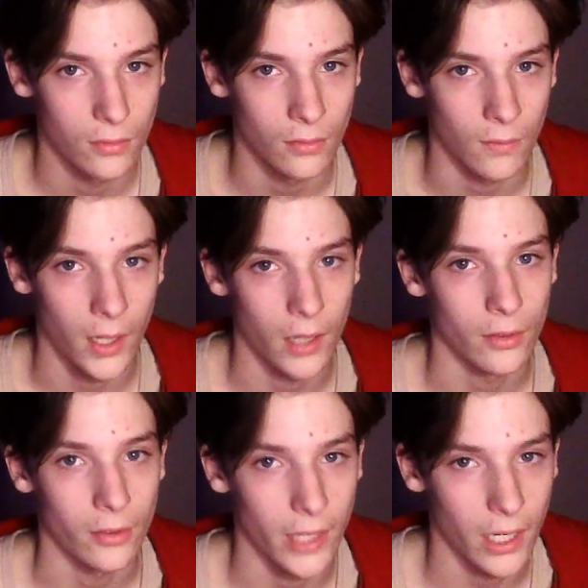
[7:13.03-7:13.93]
why not
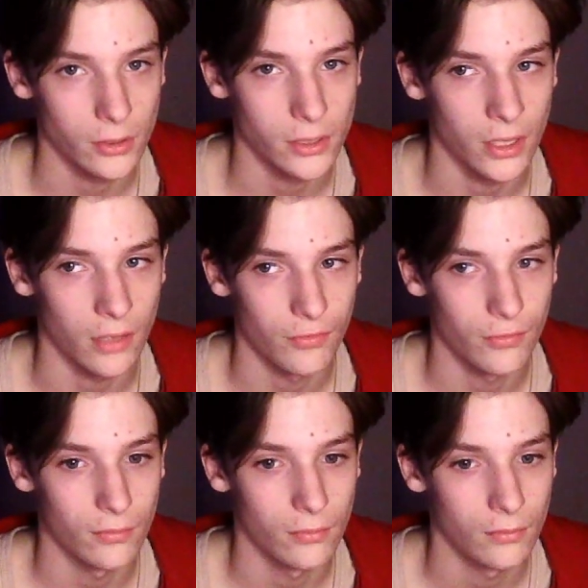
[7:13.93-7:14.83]
learn calc stuff?
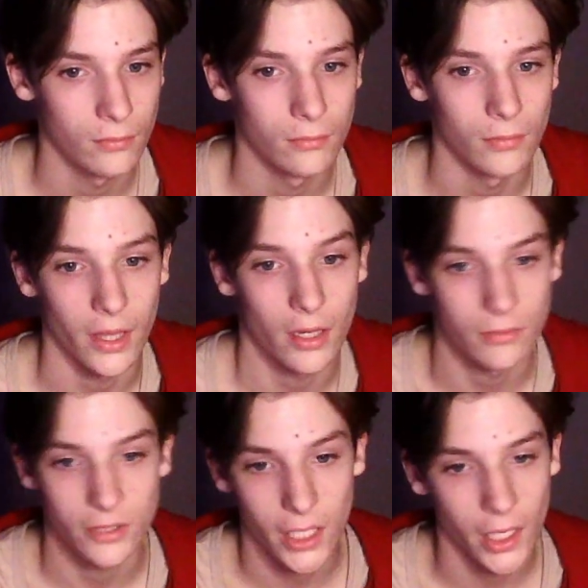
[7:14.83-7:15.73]
And then I'm
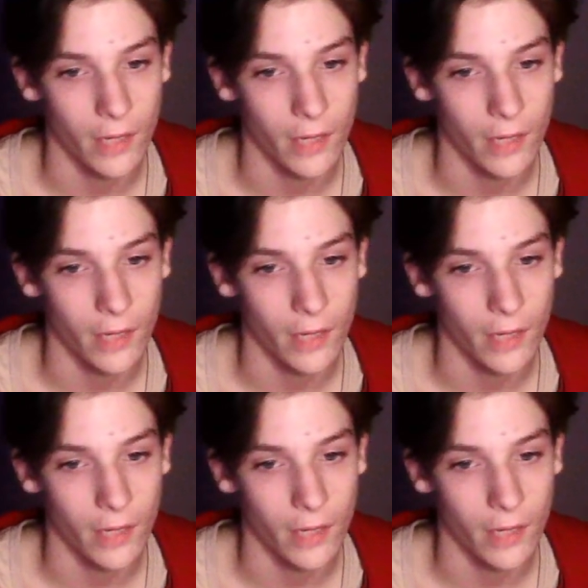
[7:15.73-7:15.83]
set.